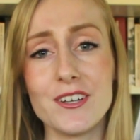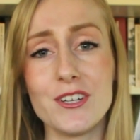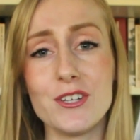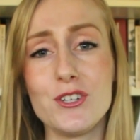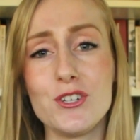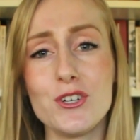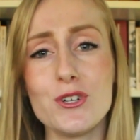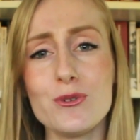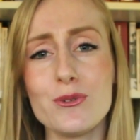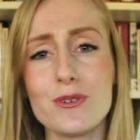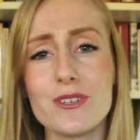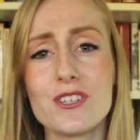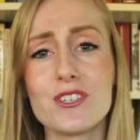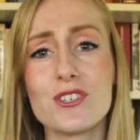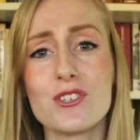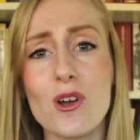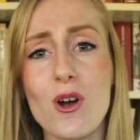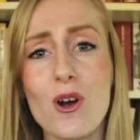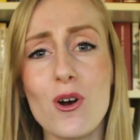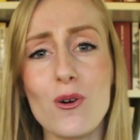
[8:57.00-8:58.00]
The Jew is
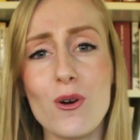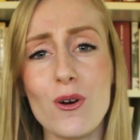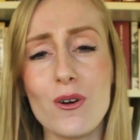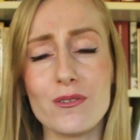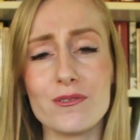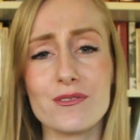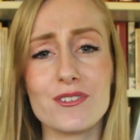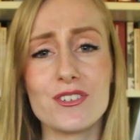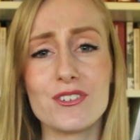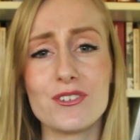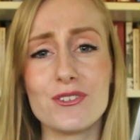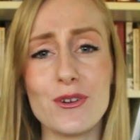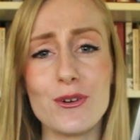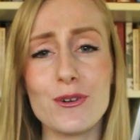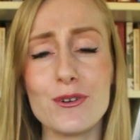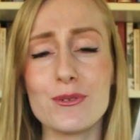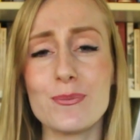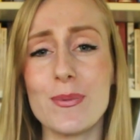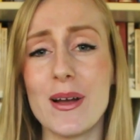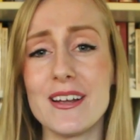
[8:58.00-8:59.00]
so
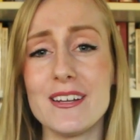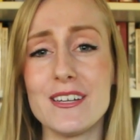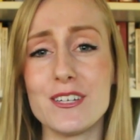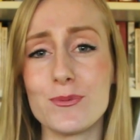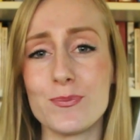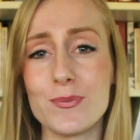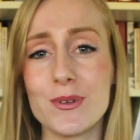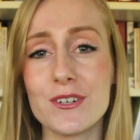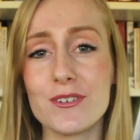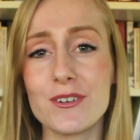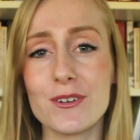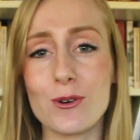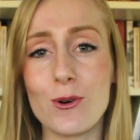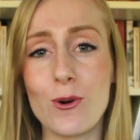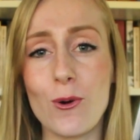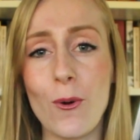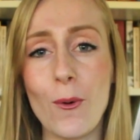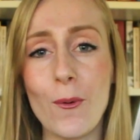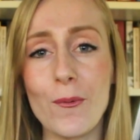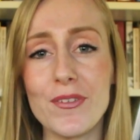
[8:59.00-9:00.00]
stirred by this
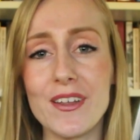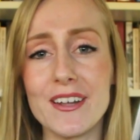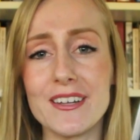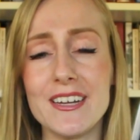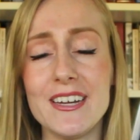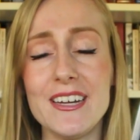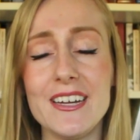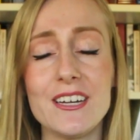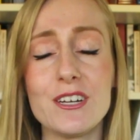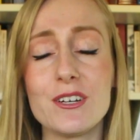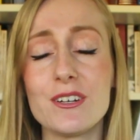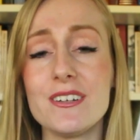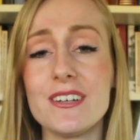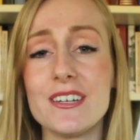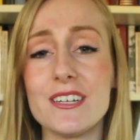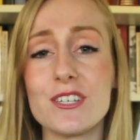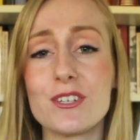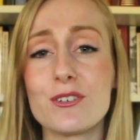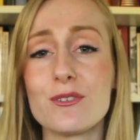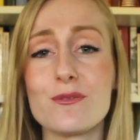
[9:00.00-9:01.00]
miracle that he
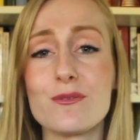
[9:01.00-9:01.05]
is